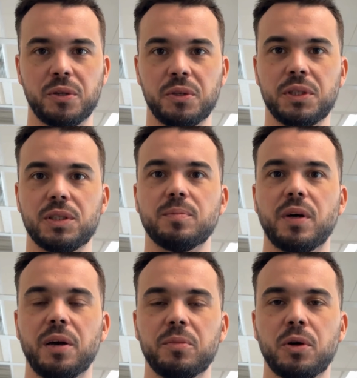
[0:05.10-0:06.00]
Ionica.
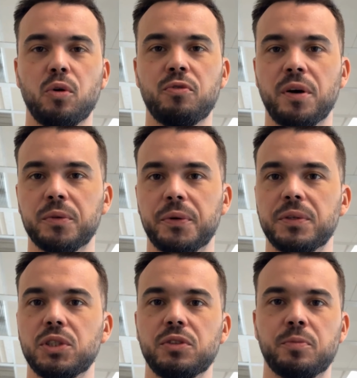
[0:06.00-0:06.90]
I am the co-founder and
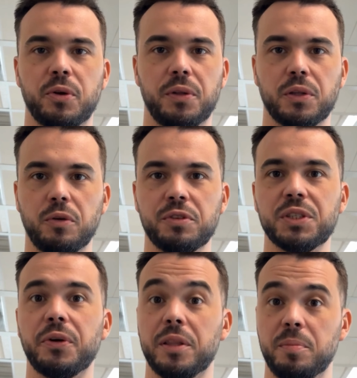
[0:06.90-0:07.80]
chief product
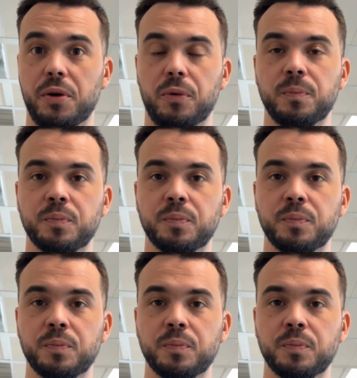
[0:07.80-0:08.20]
officer at Miro.